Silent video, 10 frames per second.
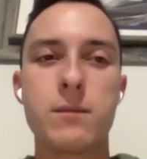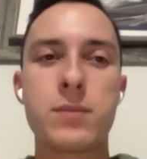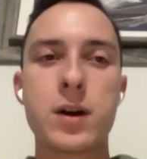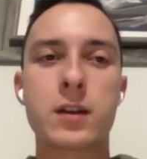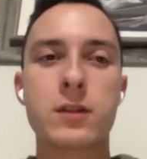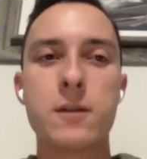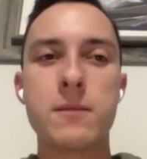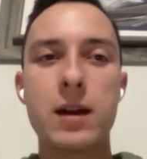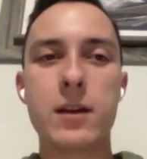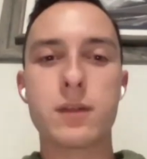Pucks aren't
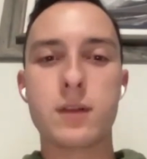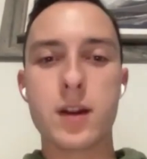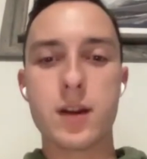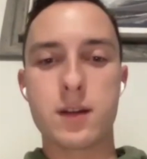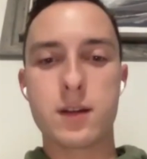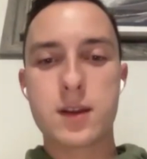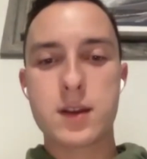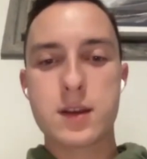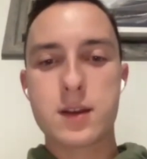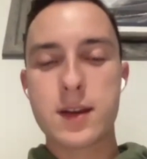bouncing right.
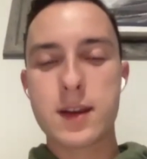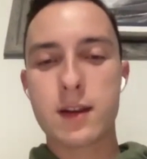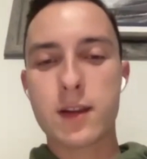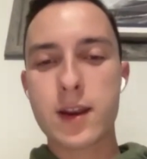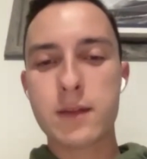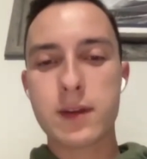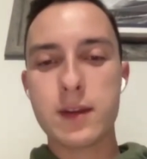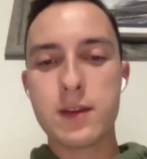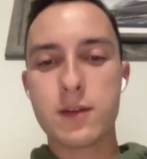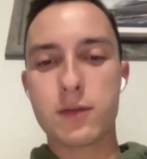And a lot of,
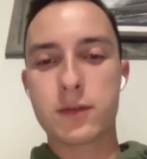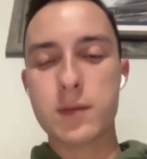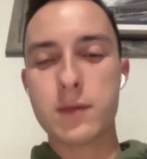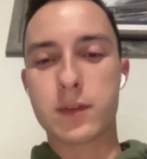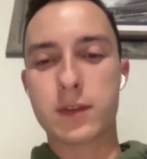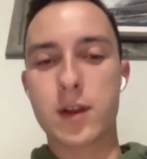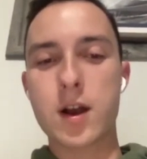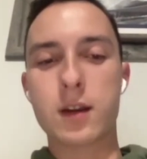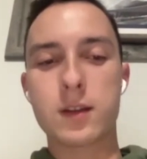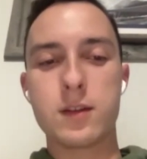some of it's
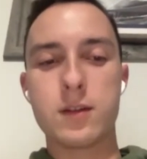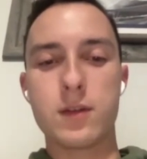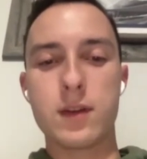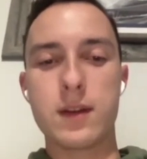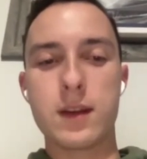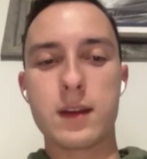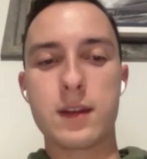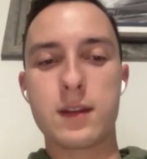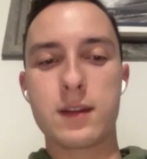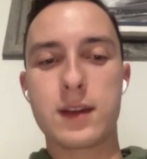luck,
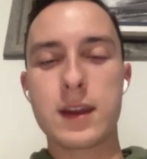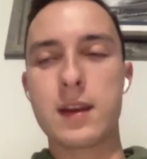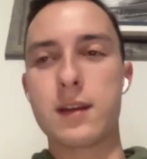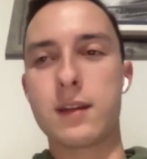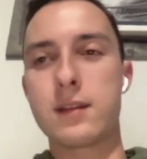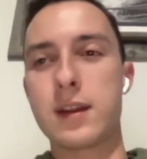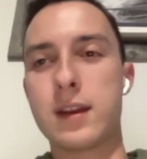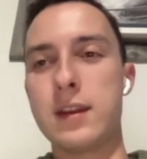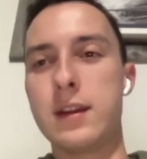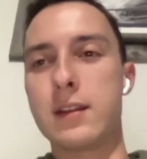can
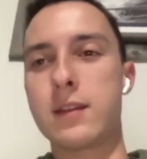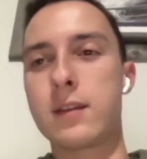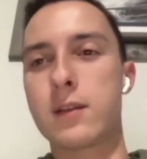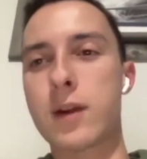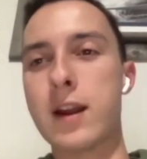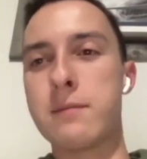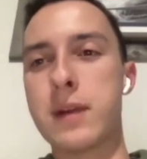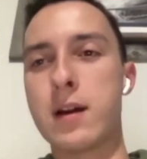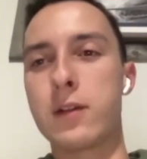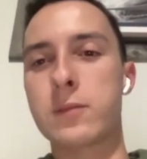he get the right
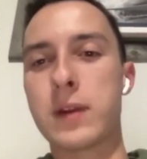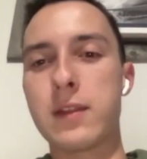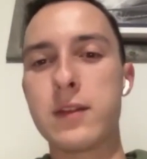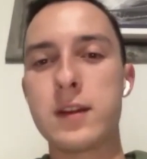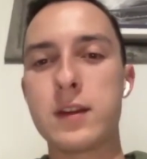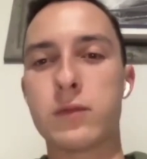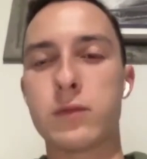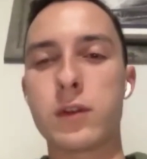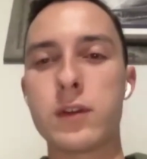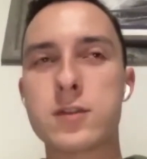bounce? But I think he's
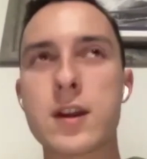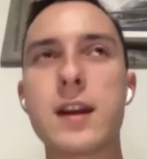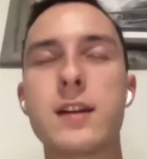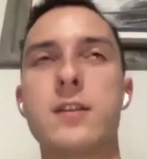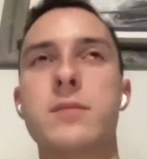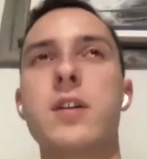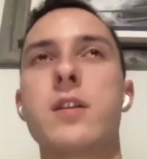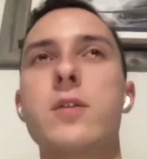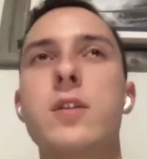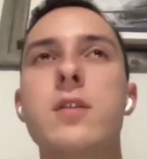really tracking the
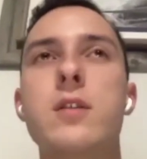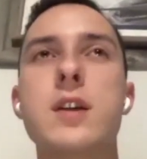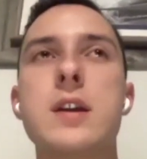puck well.